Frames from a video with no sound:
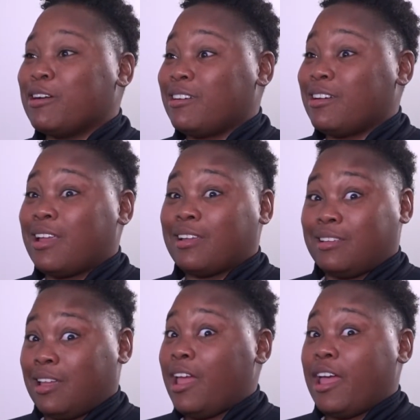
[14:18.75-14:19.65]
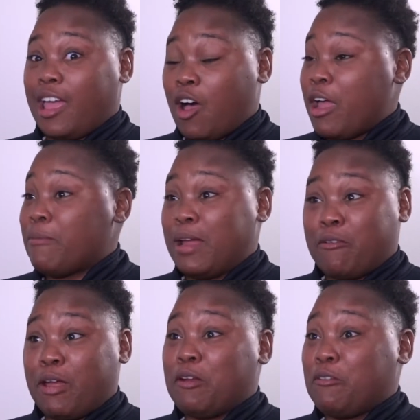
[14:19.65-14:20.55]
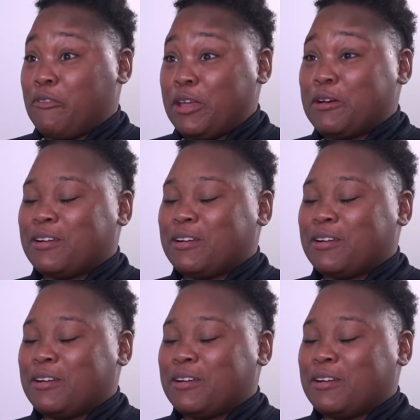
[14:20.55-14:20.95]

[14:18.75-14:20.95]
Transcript: And they're like, yeah, everybody ran on the field.